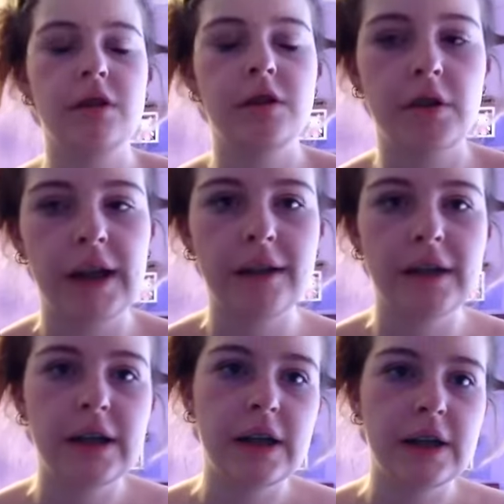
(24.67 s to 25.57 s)
So yeah,
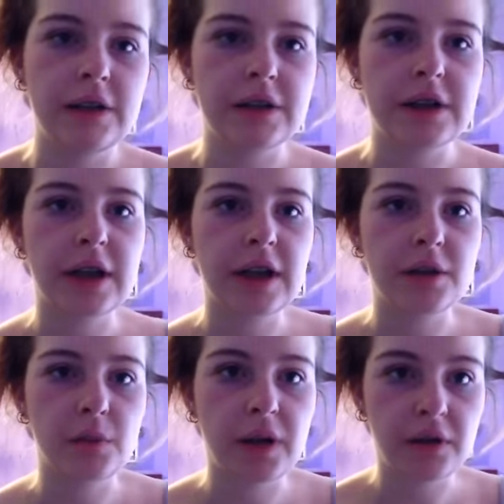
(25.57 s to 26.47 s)
looks like I had
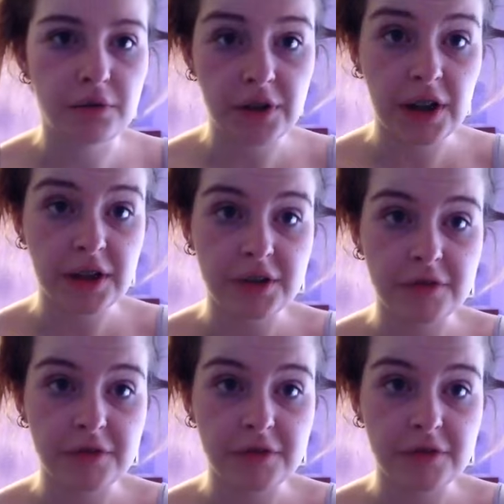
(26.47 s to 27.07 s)
to wait up for that.